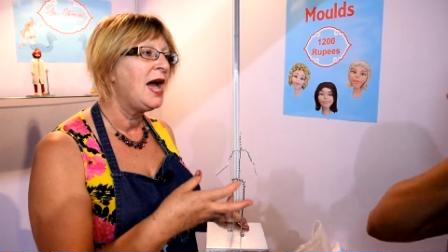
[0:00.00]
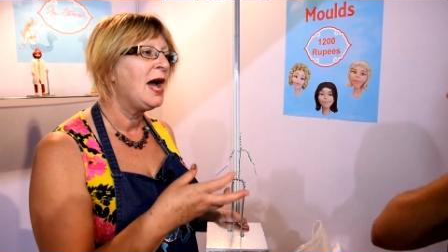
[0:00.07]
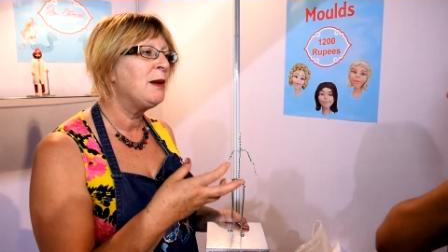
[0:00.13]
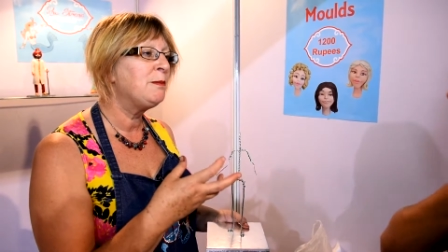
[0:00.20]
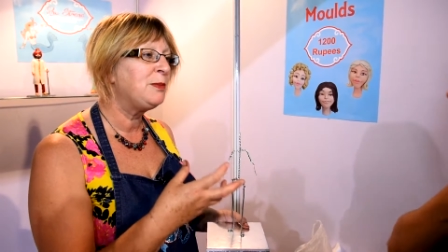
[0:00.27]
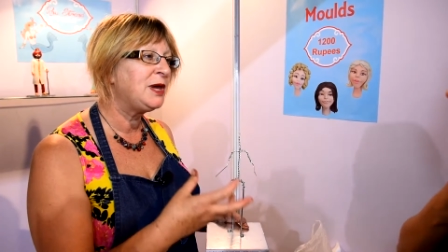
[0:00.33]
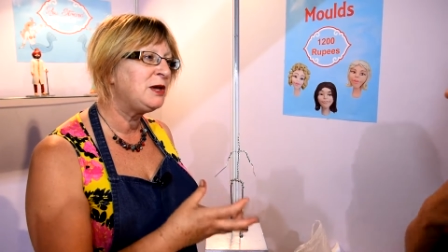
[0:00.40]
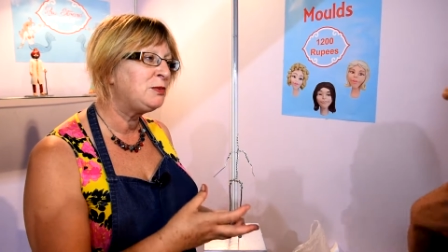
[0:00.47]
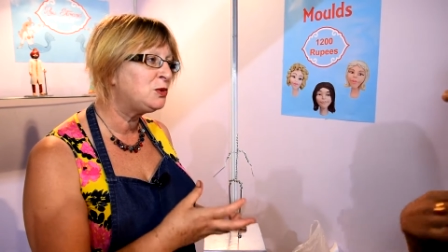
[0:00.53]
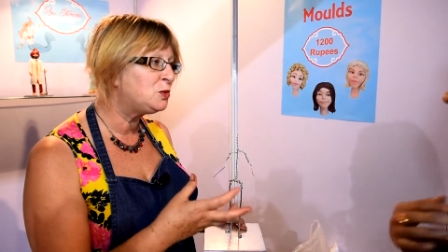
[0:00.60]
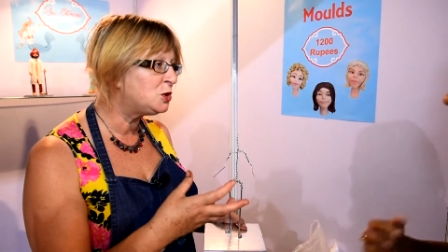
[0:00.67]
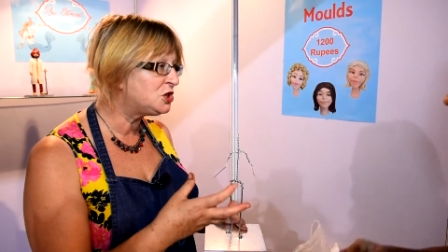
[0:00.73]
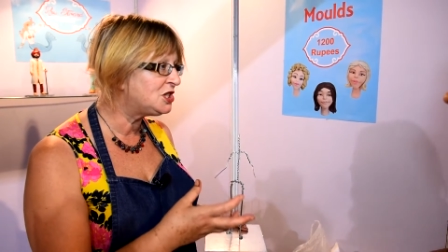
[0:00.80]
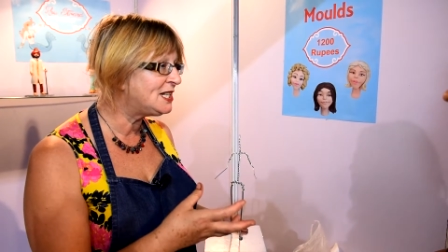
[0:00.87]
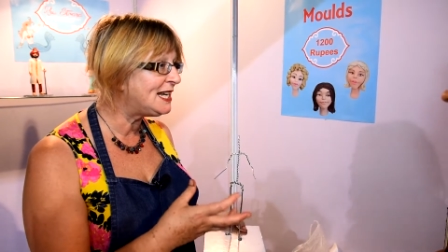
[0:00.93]
and people
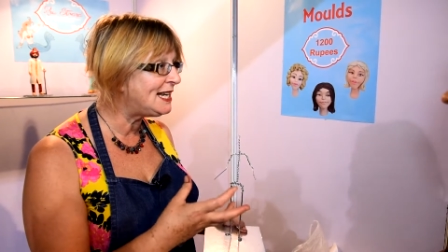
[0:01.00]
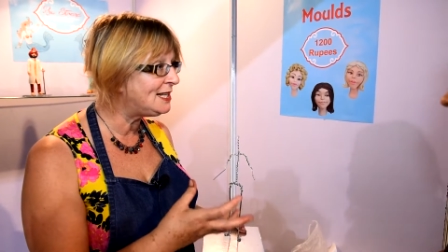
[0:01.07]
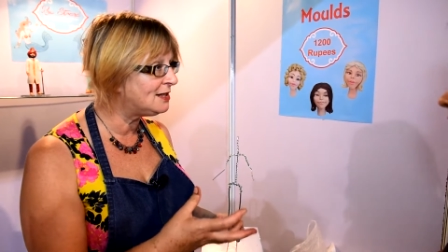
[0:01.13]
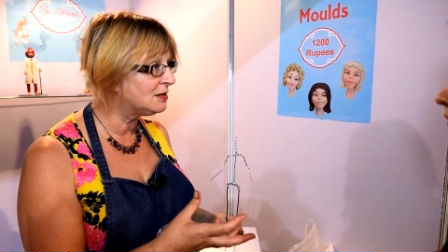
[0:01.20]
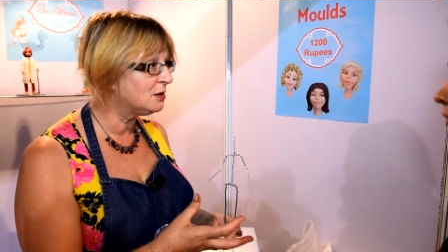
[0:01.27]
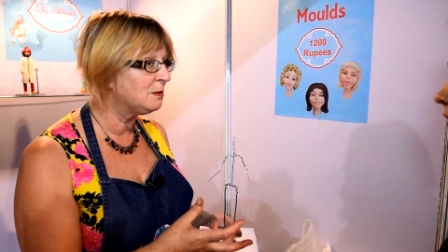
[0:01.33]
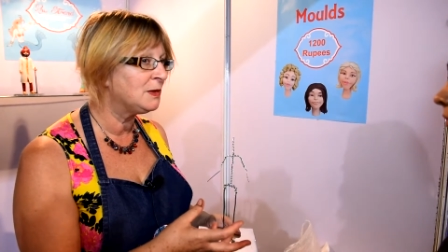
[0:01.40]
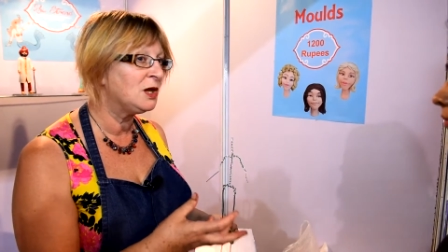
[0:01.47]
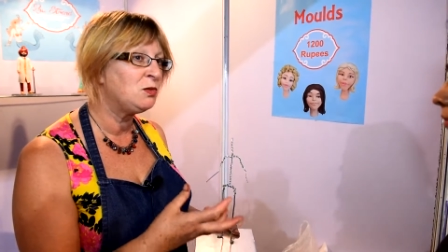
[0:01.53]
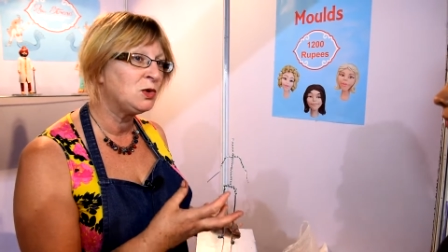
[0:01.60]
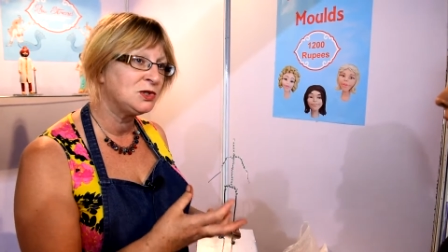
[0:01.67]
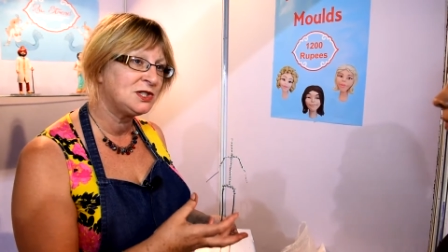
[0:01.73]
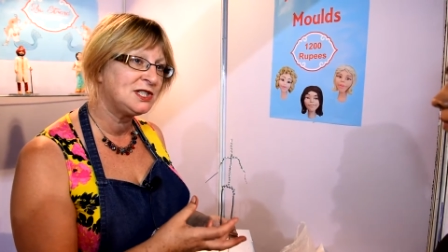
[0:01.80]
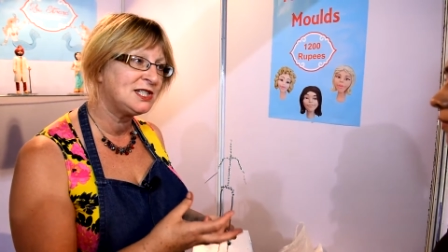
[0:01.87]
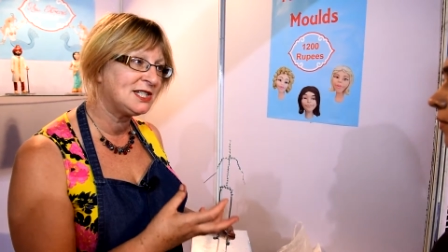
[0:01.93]
wouldn't eat them. They
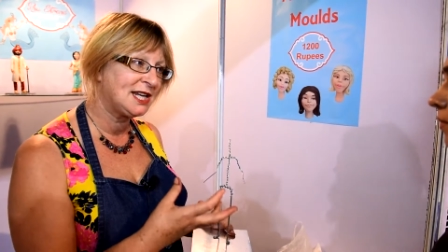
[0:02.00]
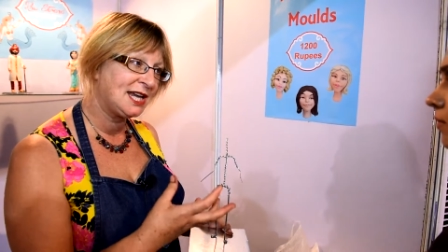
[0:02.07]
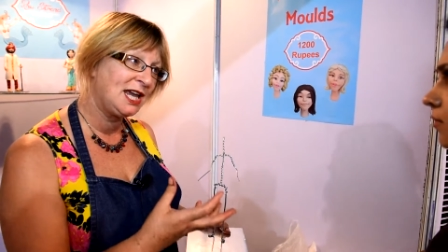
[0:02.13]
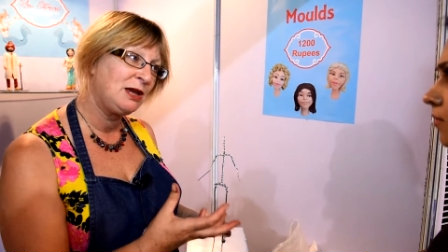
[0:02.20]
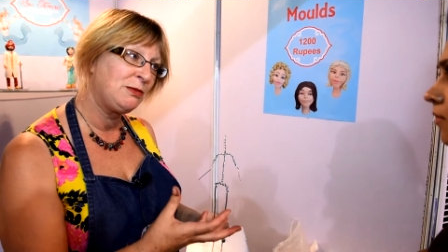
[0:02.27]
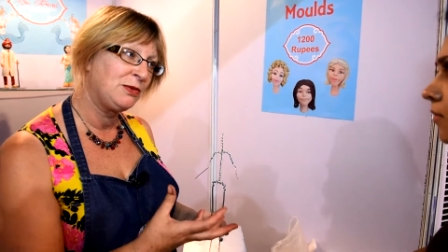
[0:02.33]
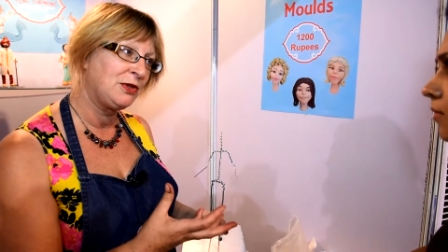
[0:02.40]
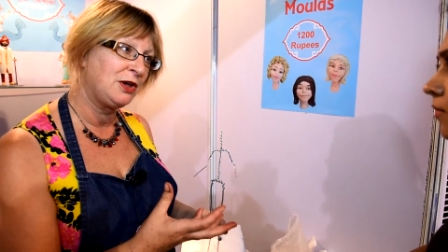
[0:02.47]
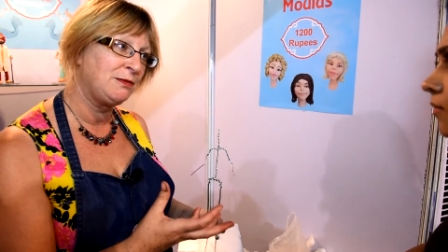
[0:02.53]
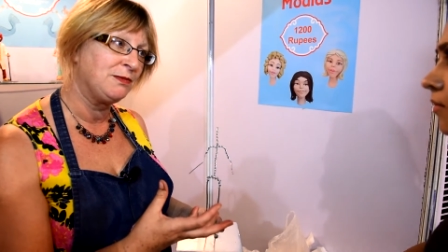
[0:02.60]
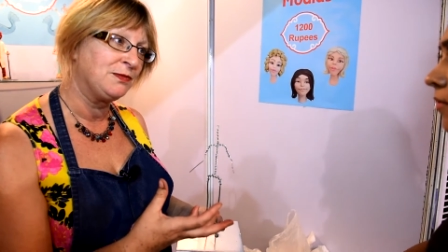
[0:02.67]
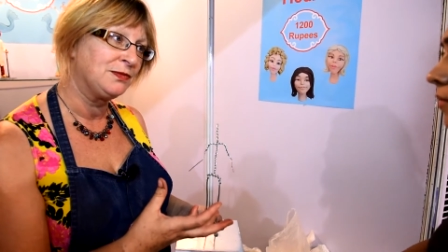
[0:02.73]
wanted to keep them.